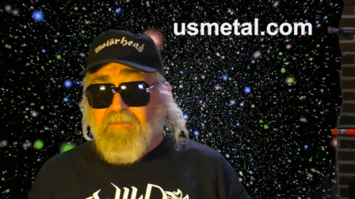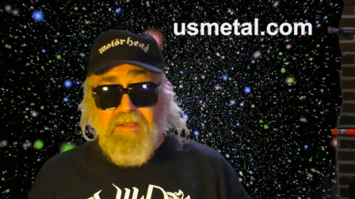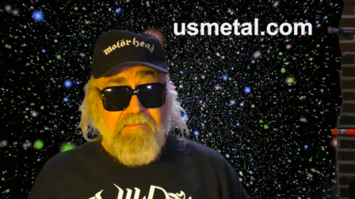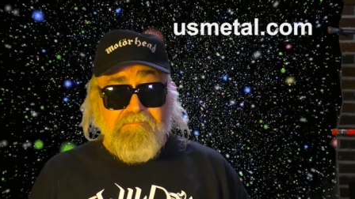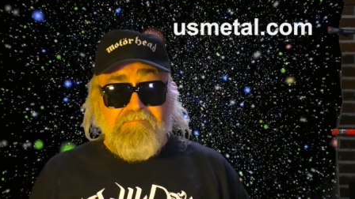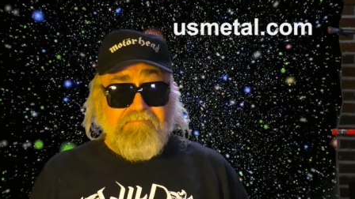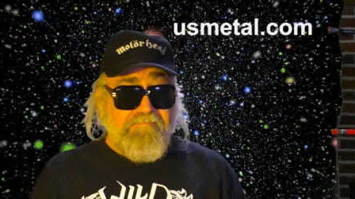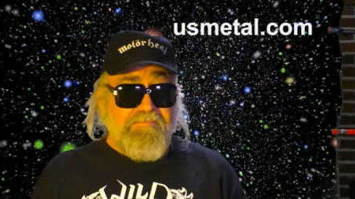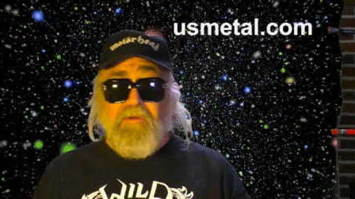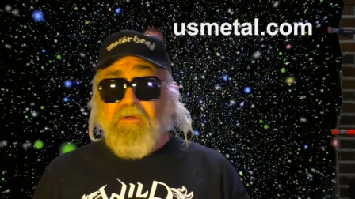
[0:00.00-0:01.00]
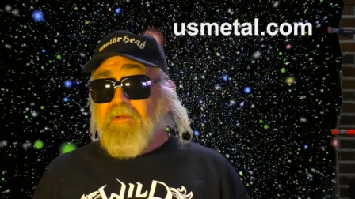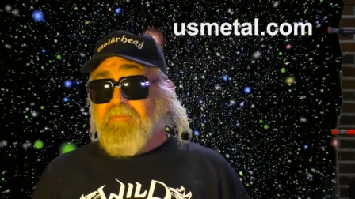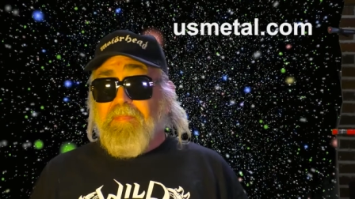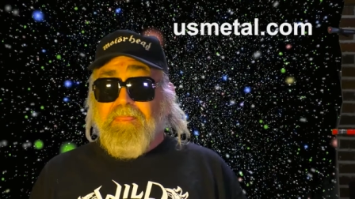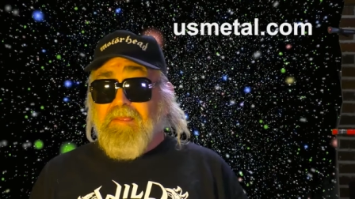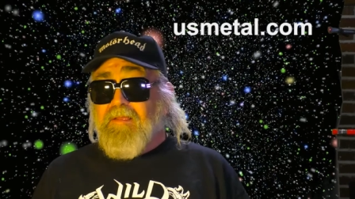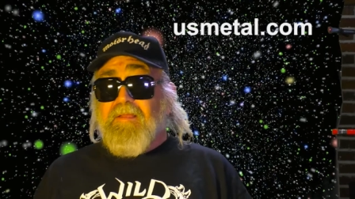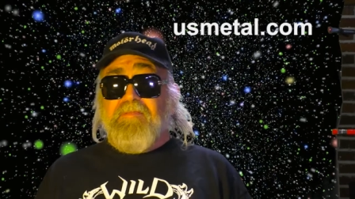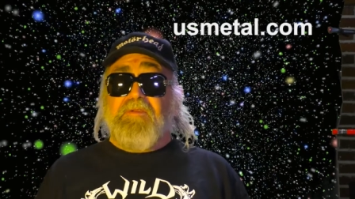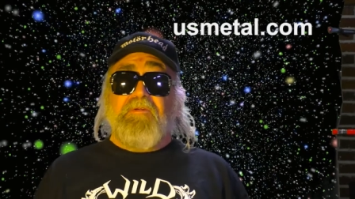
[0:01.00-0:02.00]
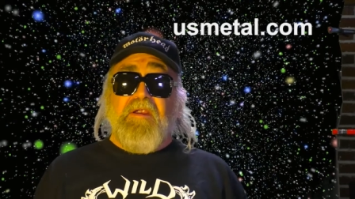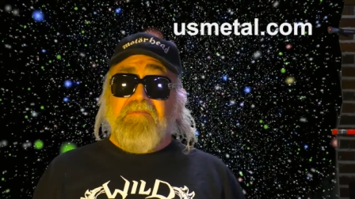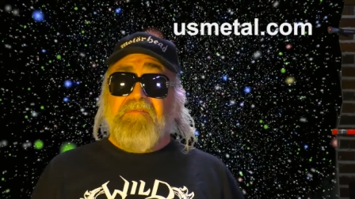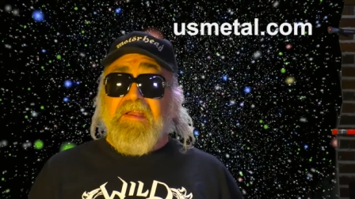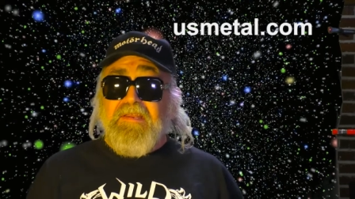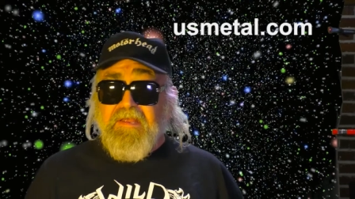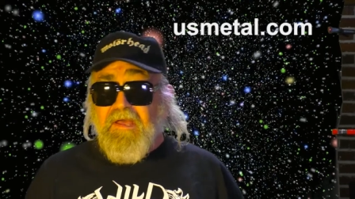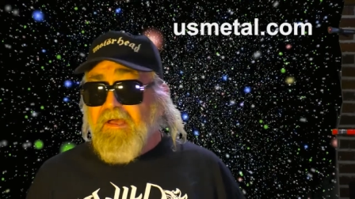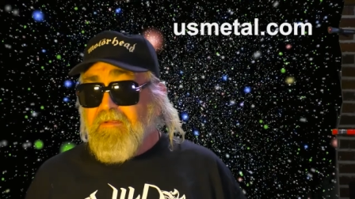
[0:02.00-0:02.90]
I'm the trifecta.